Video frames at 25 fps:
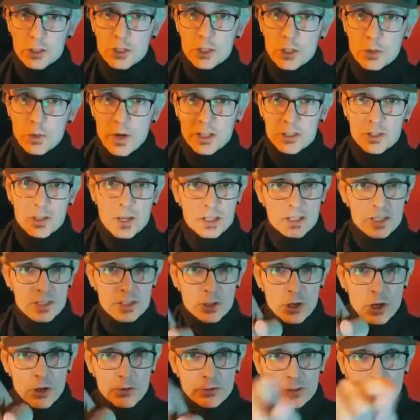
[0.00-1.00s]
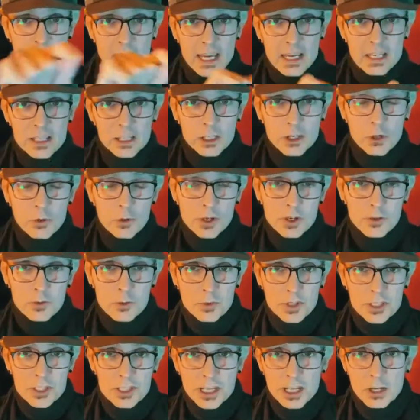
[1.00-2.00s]
2 exercises, and don't forget, you want
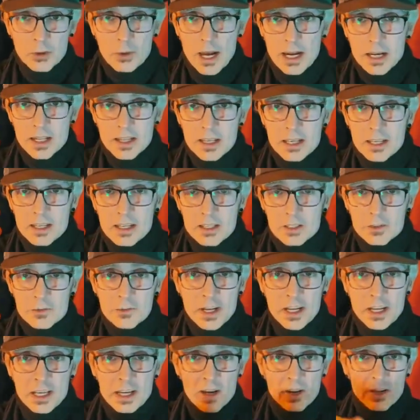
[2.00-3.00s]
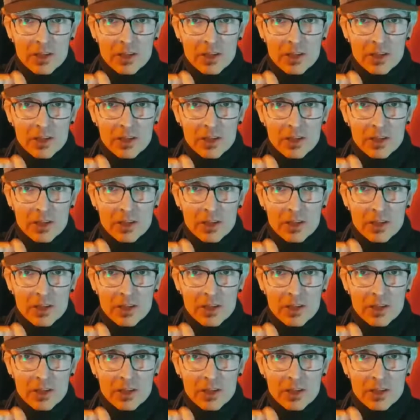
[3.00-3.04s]
to stick around at the end of this video,